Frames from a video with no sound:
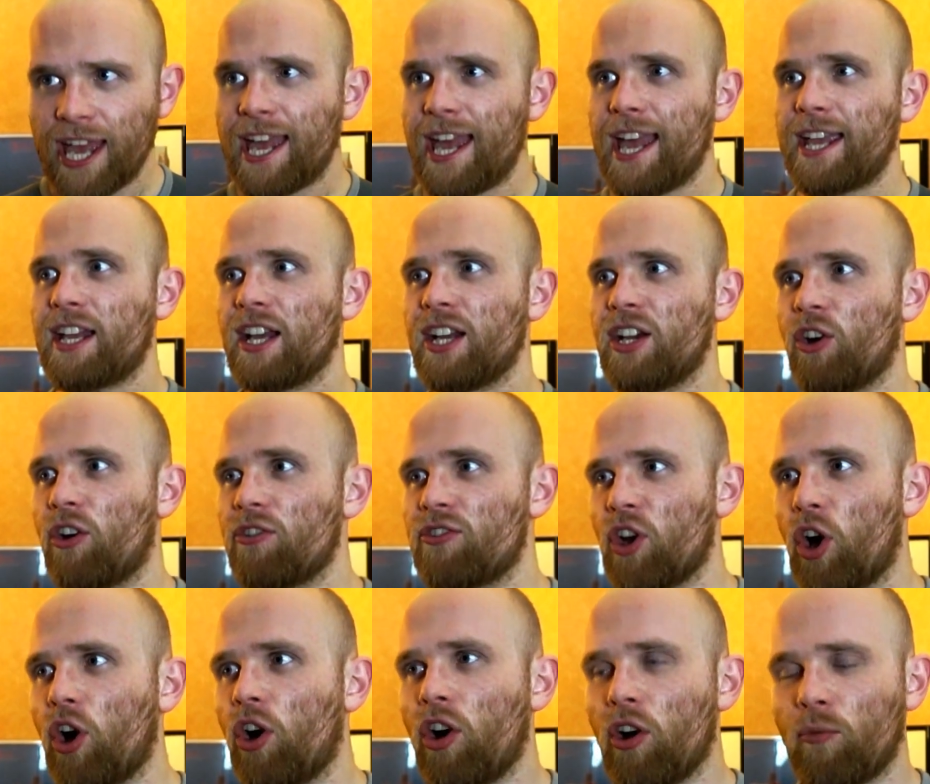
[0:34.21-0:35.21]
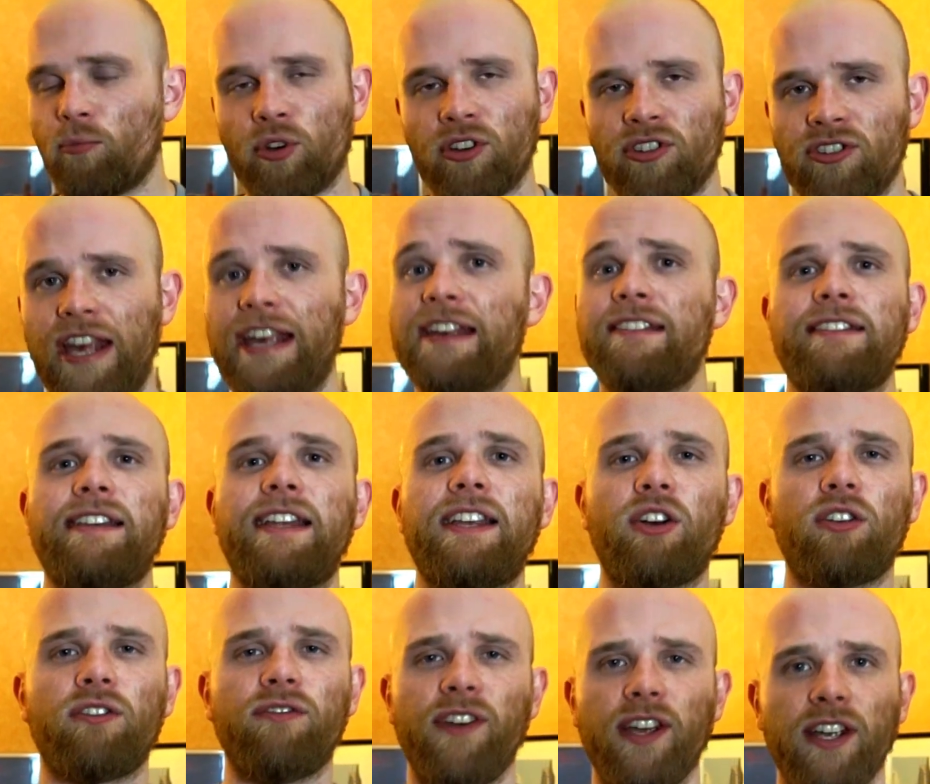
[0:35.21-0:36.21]
It can cause your precisely
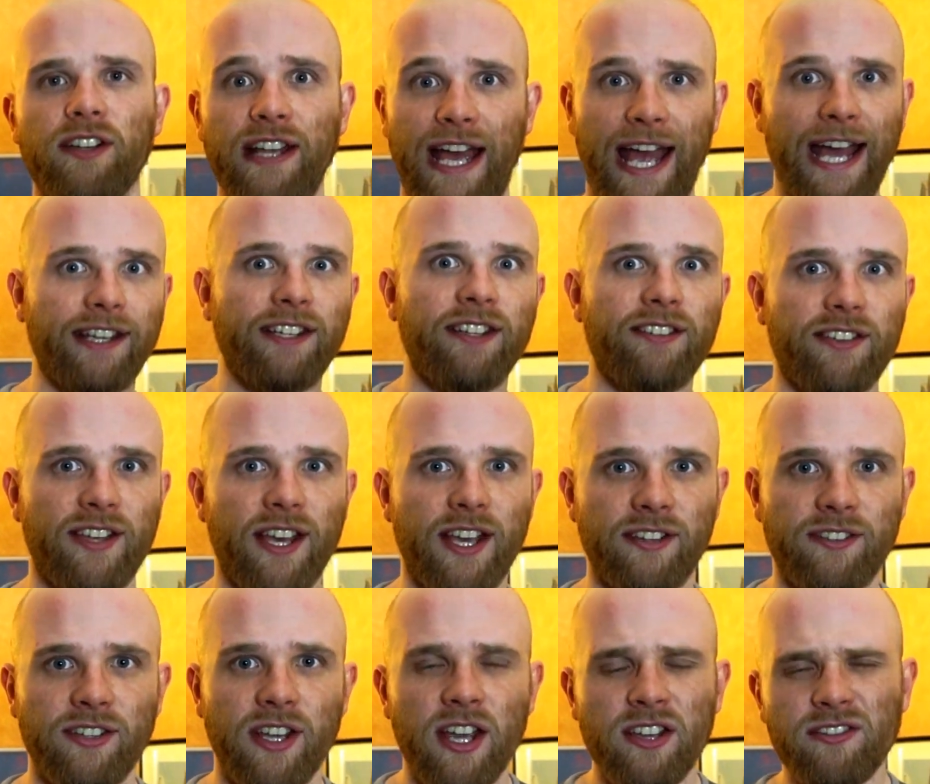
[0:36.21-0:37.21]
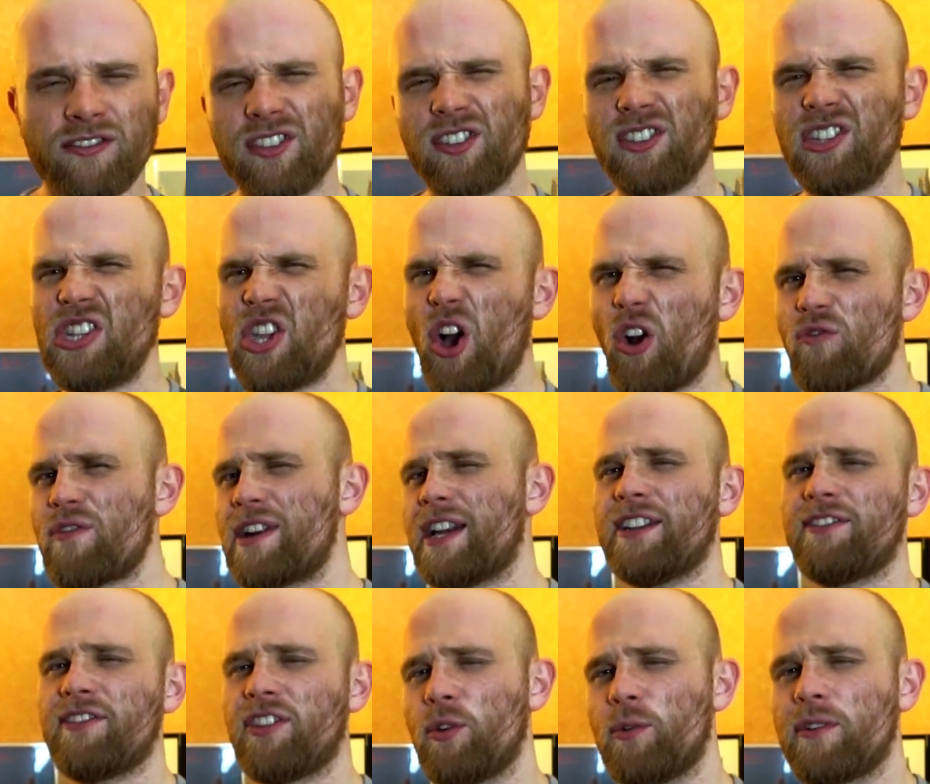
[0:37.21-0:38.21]
configured anti-skate to not really
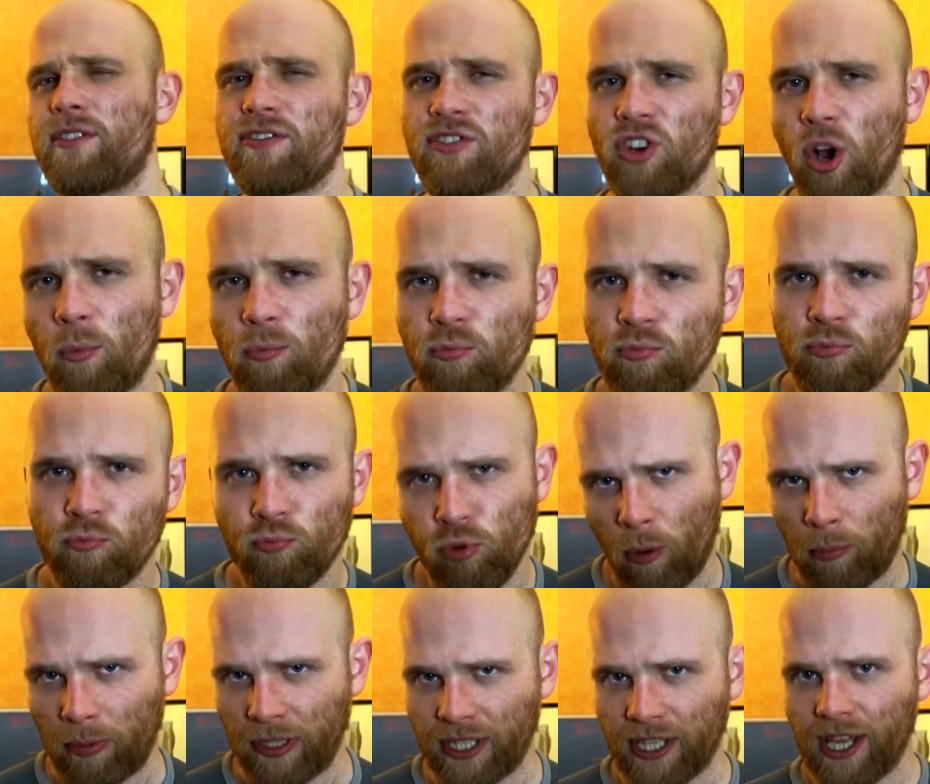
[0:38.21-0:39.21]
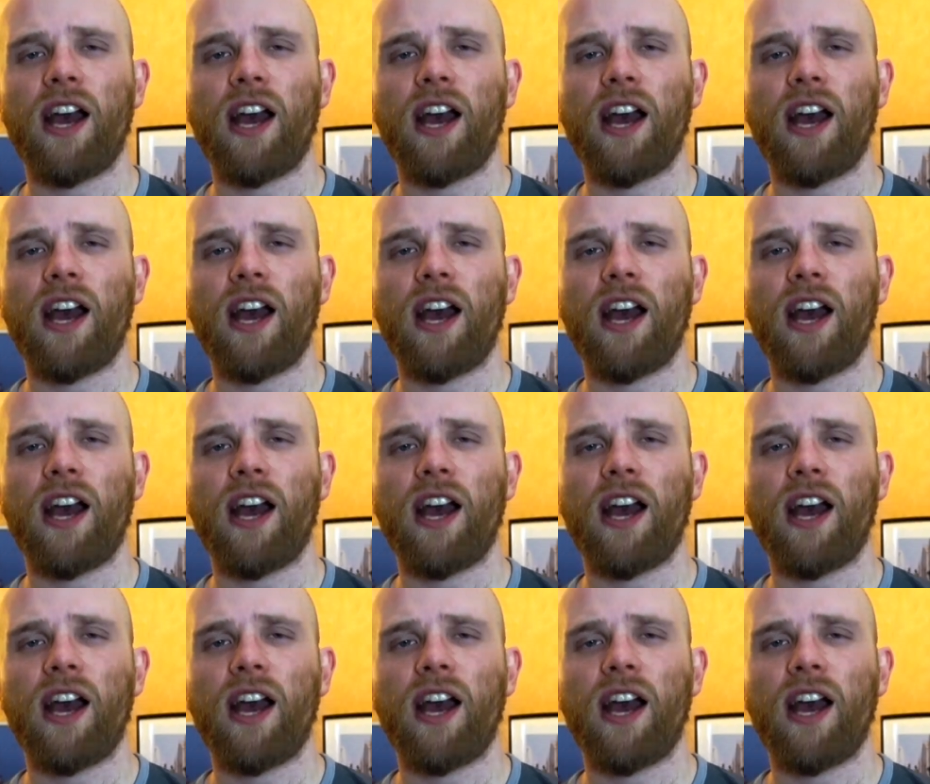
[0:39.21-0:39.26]
do its job properly.